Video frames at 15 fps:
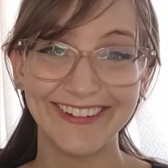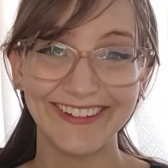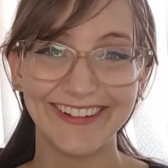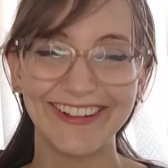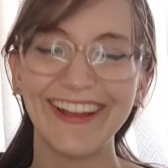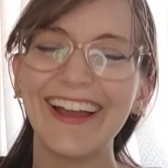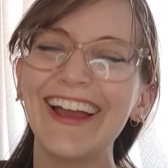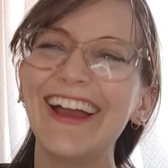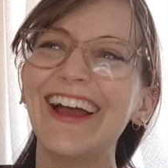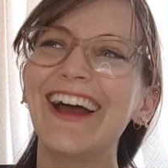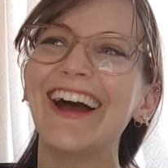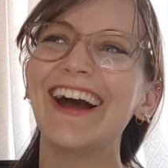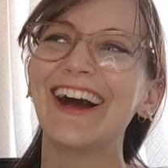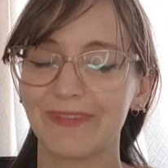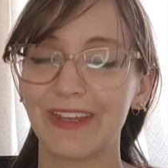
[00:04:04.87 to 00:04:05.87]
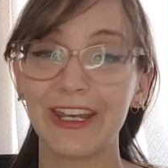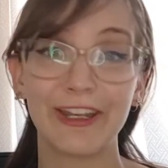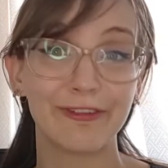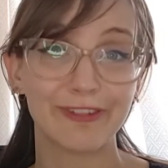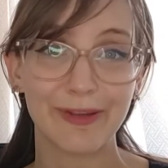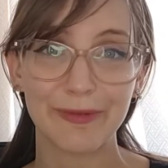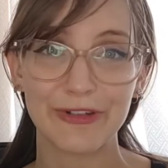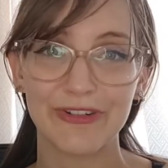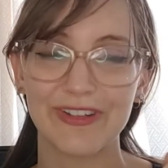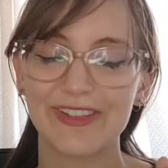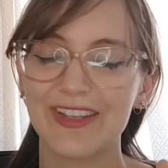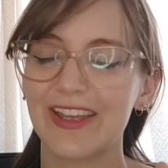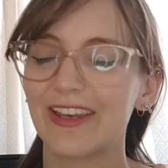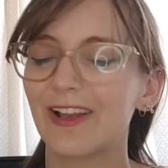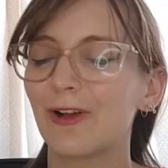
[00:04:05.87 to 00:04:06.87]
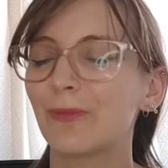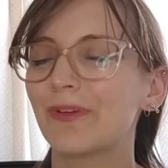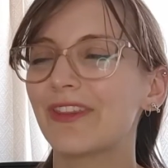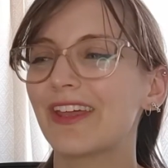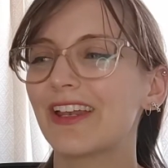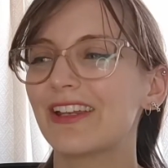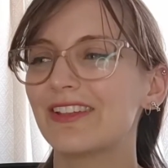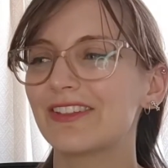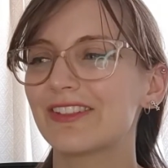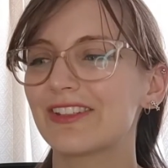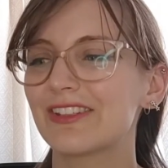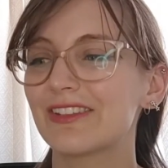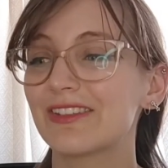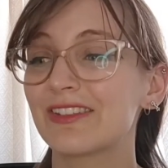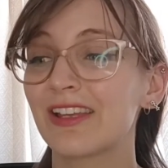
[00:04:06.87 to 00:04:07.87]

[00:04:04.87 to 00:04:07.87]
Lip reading: Anti-inflammatories can help in that instance.